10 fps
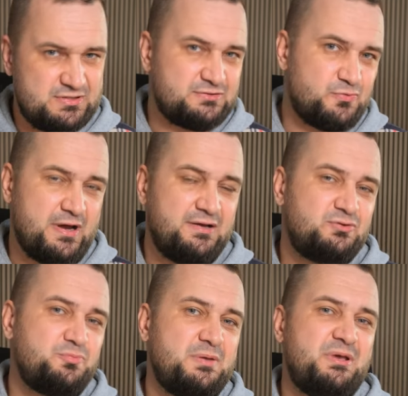are trying
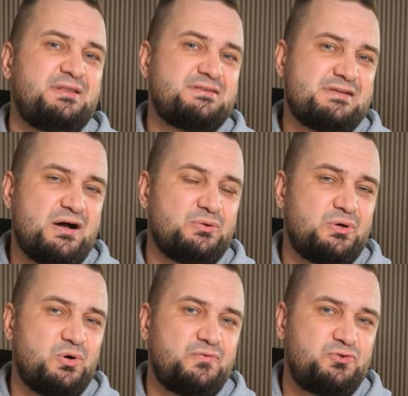to mimic the sound
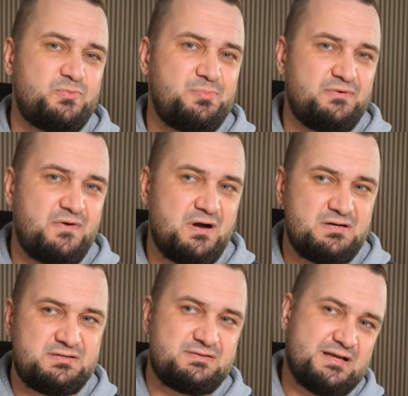of tube
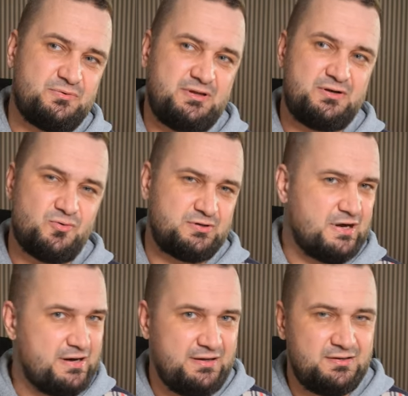amplifiers, sounding
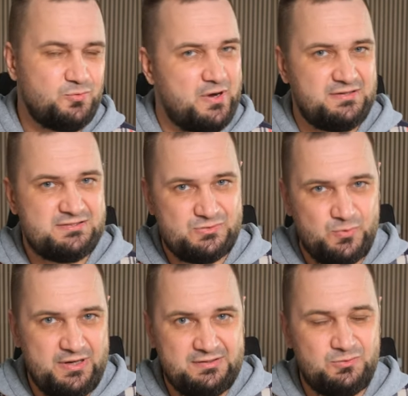organic, quite
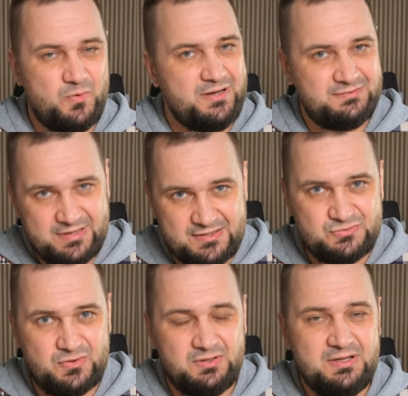sweet, quite
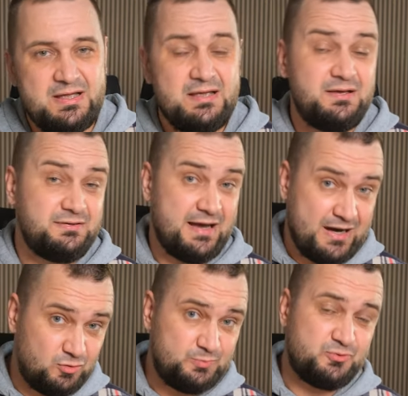natural. The
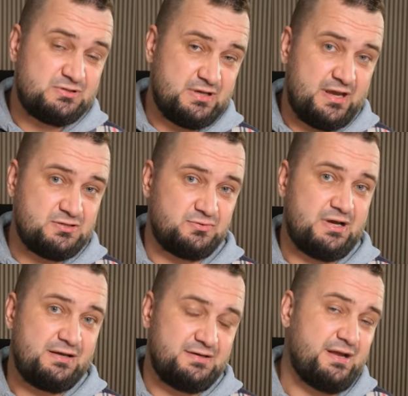output stage, on
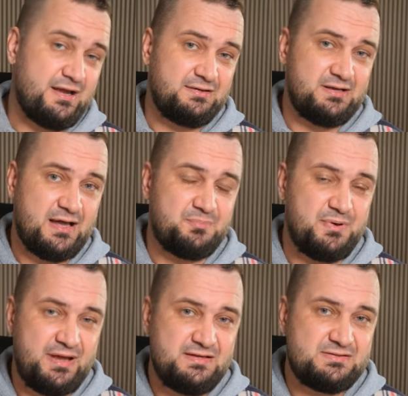the other hand, are
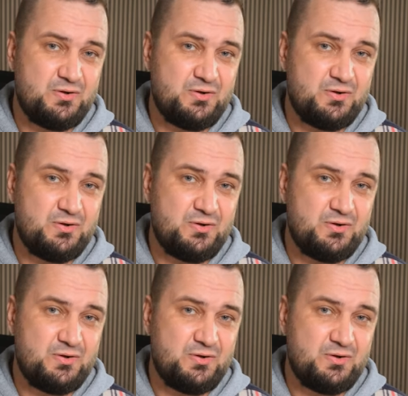based